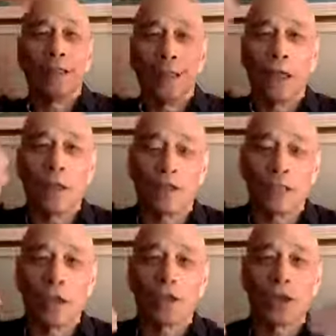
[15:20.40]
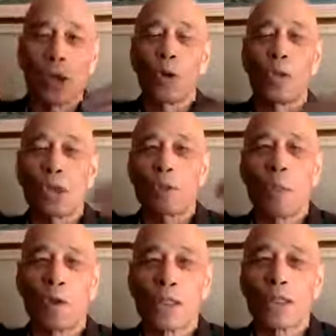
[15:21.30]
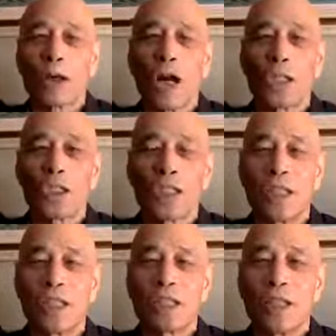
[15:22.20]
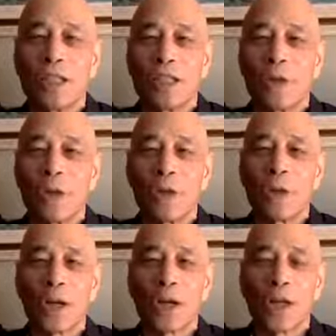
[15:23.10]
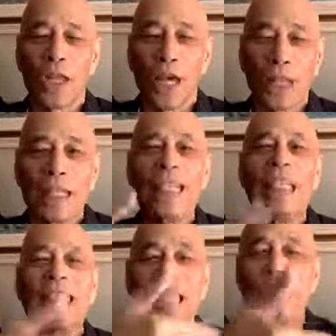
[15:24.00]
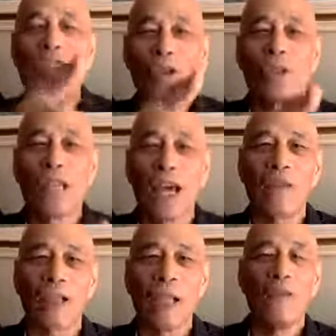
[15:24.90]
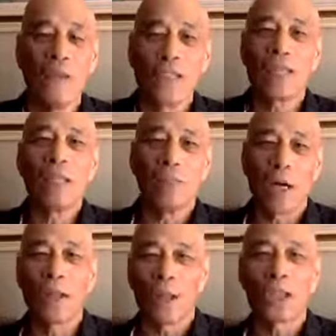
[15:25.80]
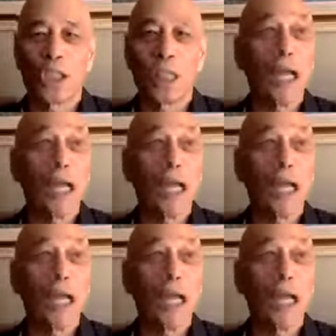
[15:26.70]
Their soul, their spirit, their consciousness, whatever you want to call that, continues after they physically, biologically